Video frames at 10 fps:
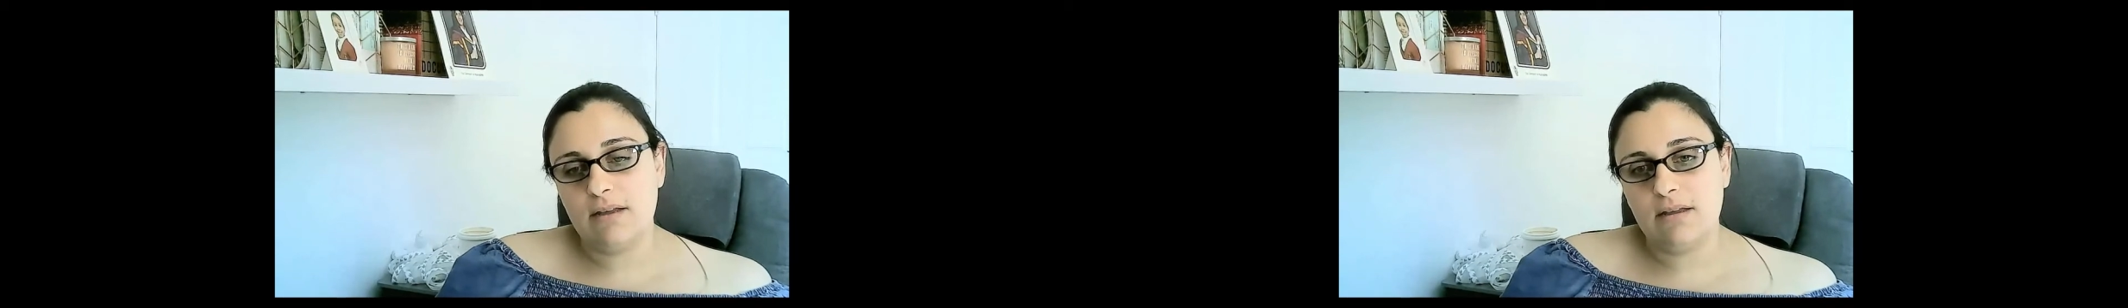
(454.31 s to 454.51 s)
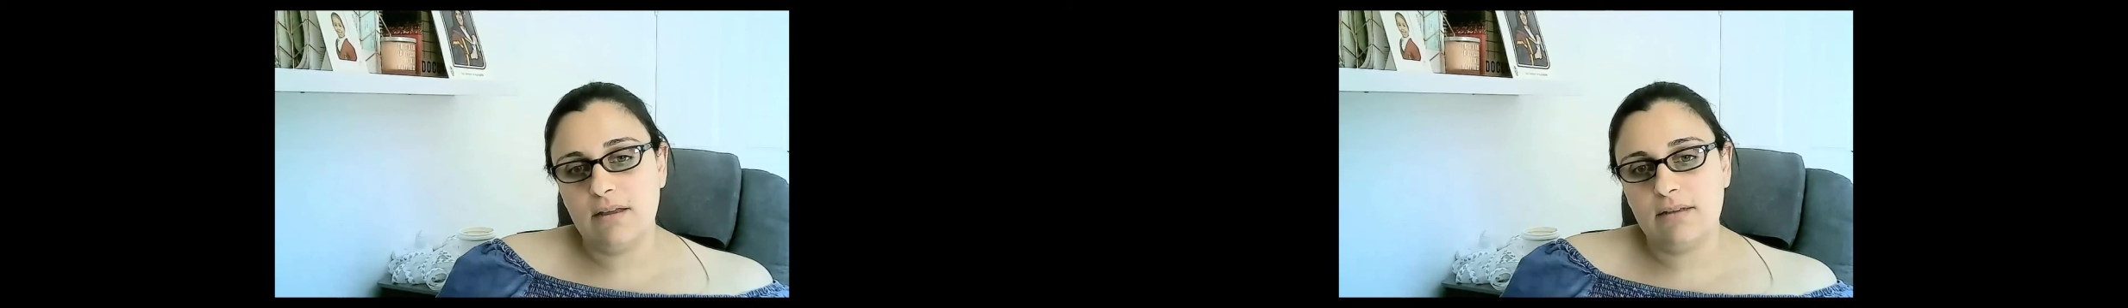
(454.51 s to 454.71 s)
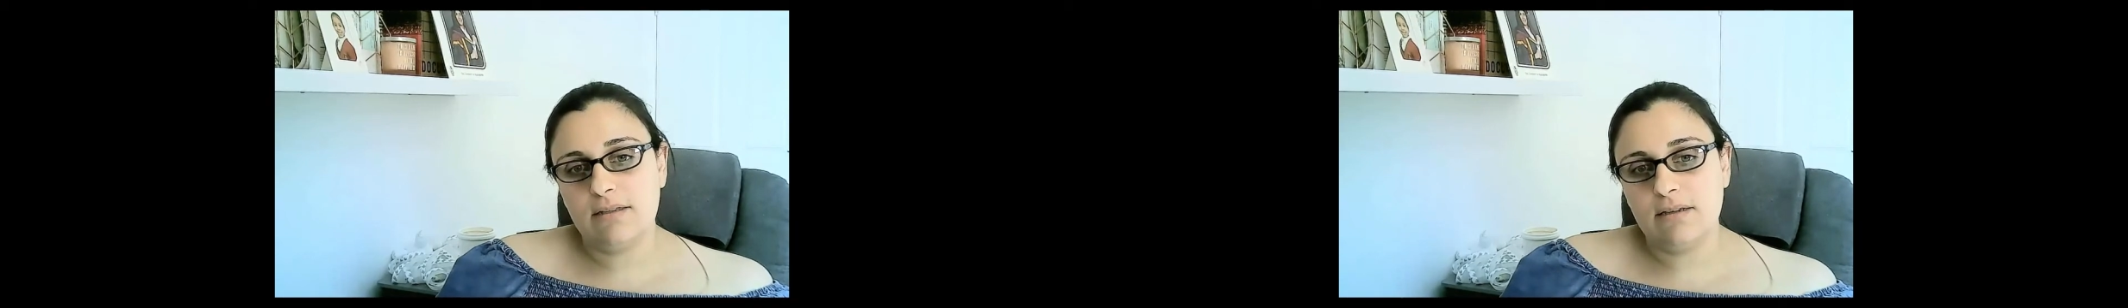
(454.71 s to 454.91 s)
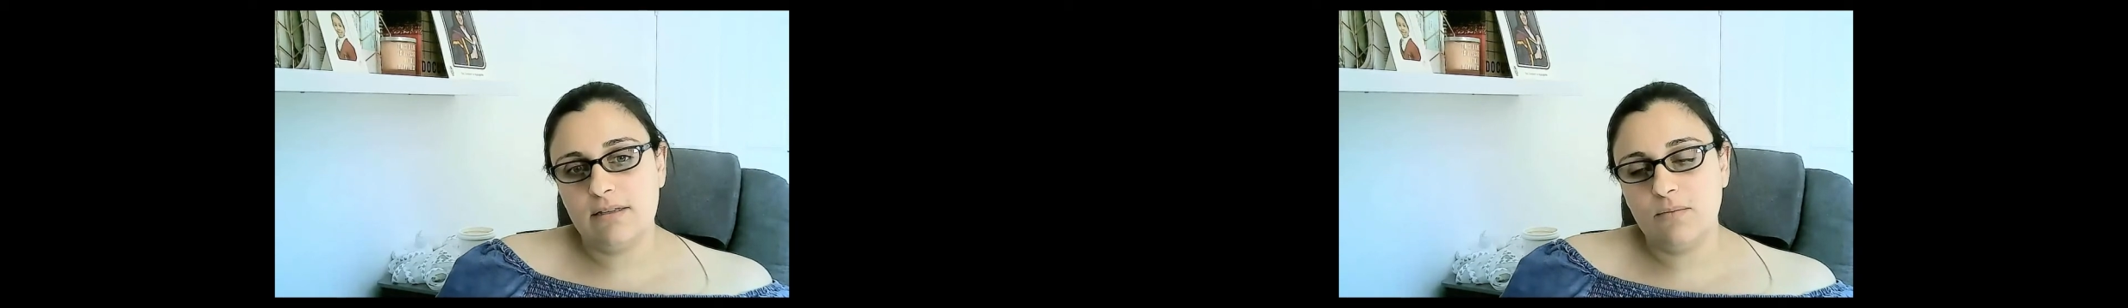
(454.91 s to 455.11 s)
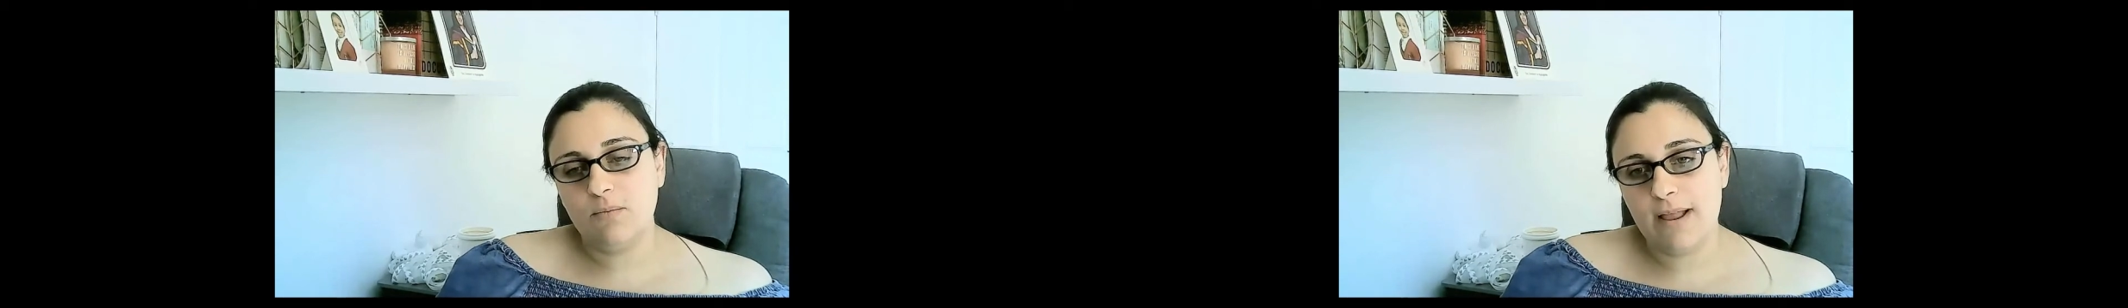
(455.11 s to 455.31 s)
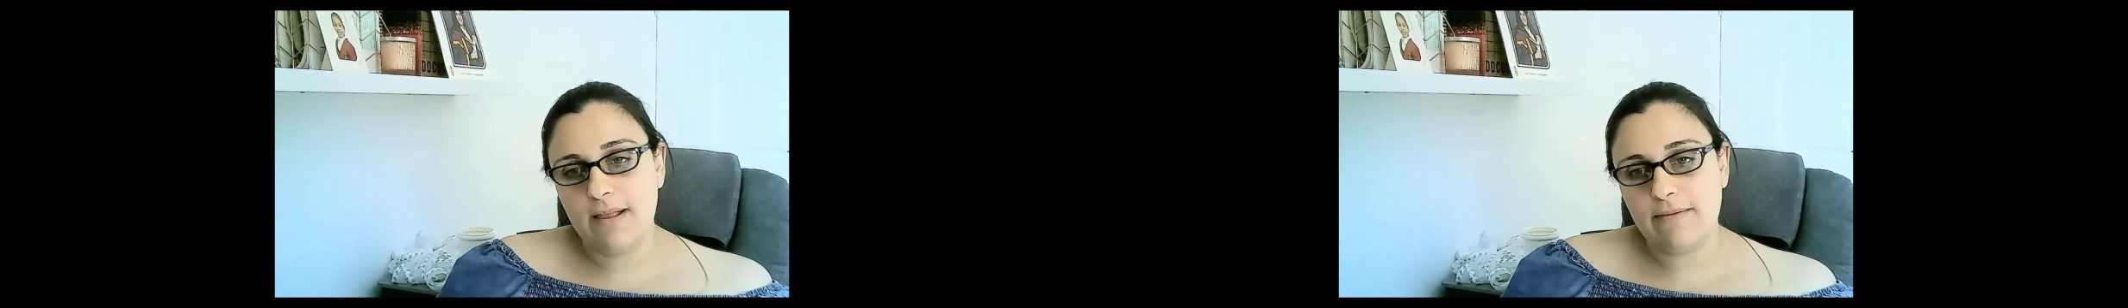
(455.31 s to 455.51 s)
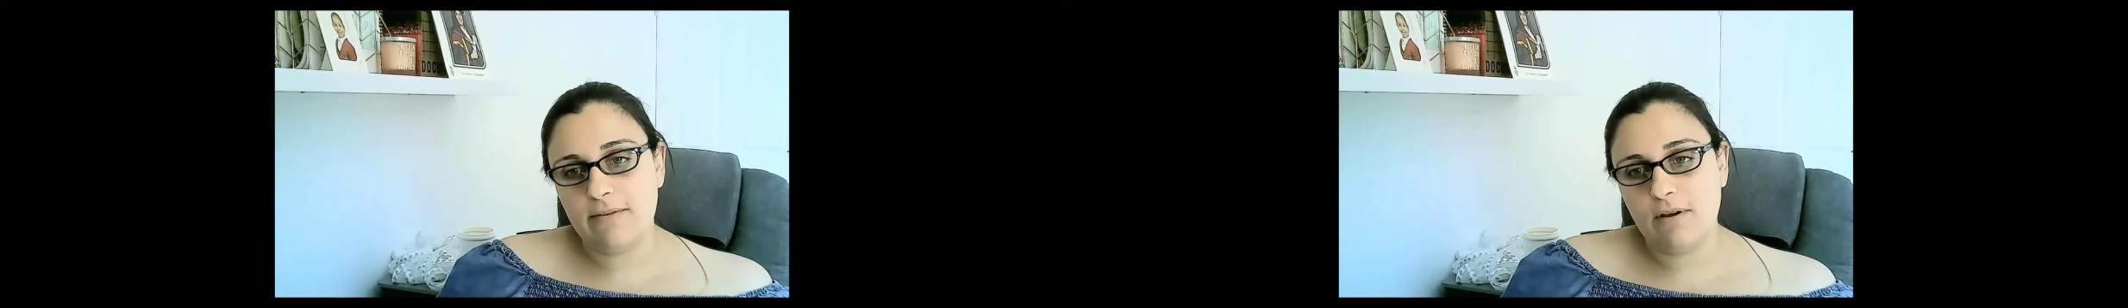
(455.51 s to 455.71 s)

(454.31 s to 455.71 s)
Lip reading: it's a wealth